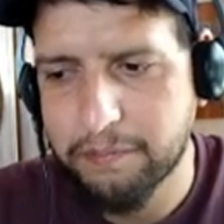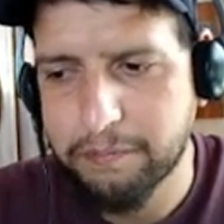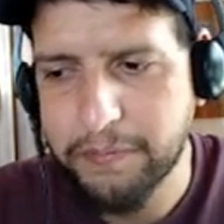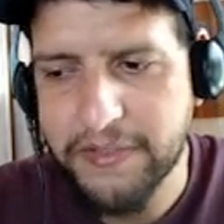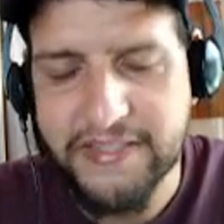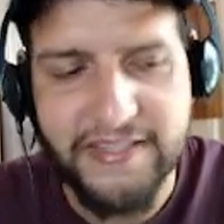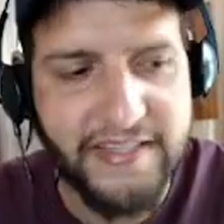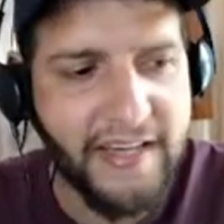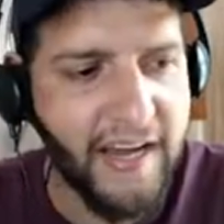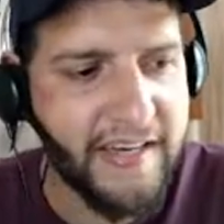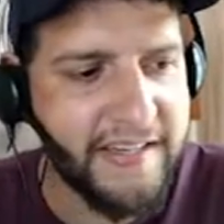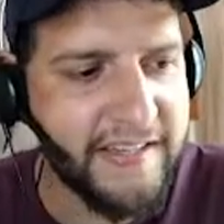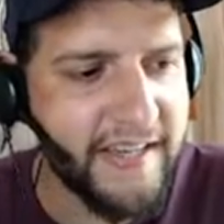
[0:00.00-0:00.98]

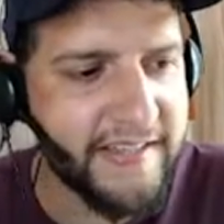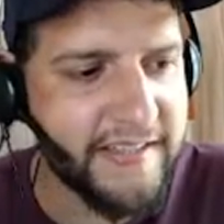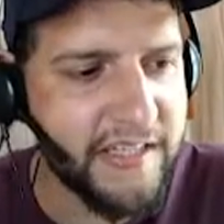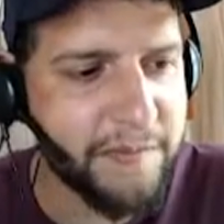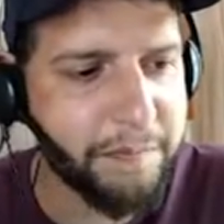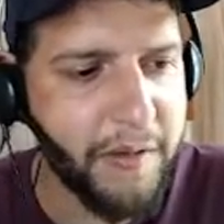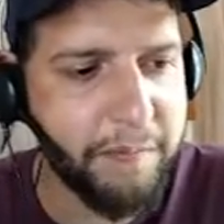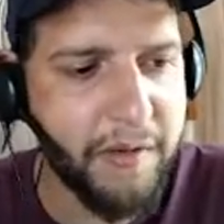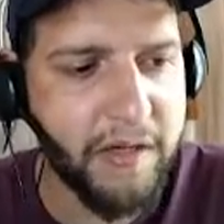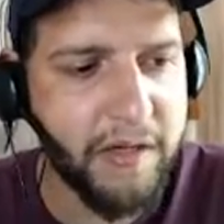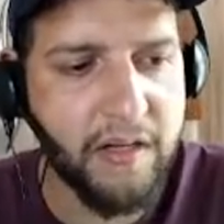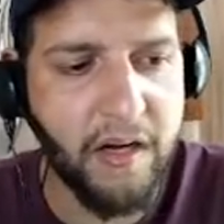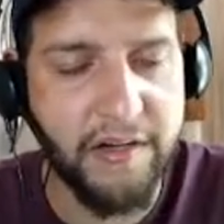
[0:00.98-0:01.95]
PCI DSS
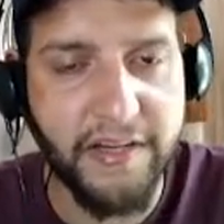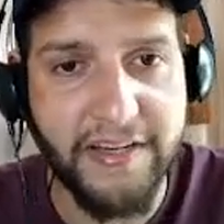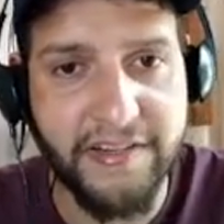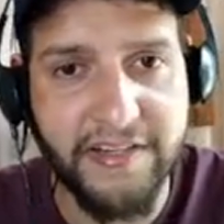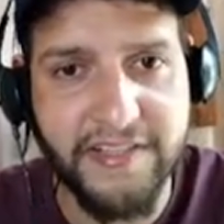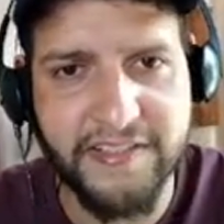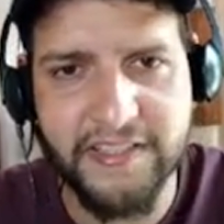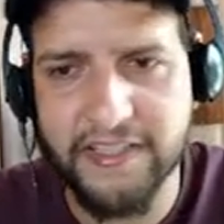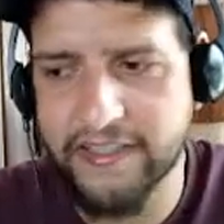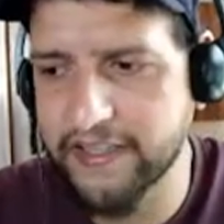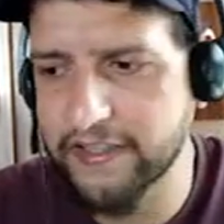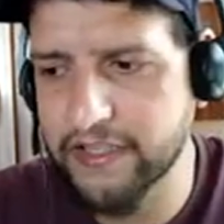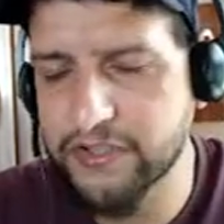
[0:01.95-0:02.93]
Payment Card Industry
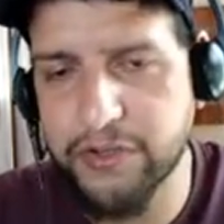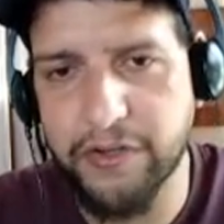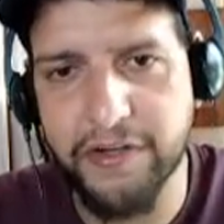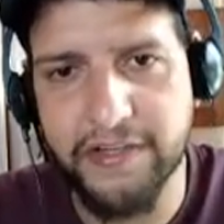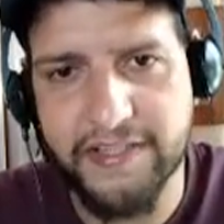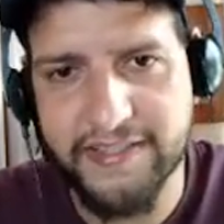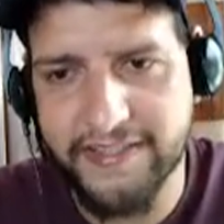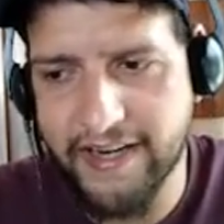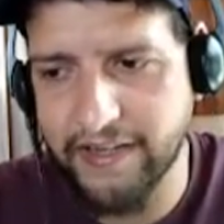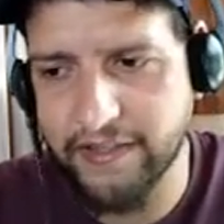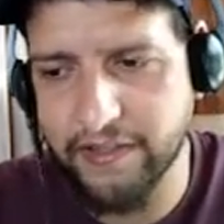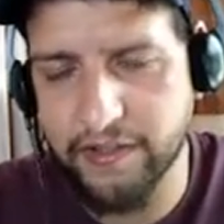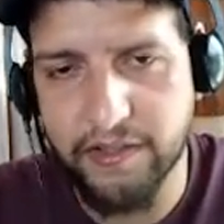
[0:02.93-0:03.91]
Data Security
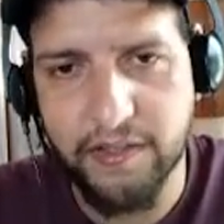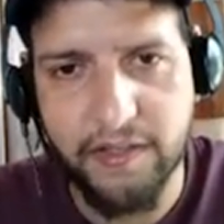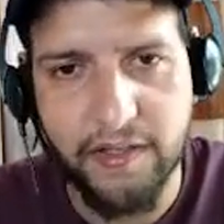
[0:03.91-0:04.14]
Standard.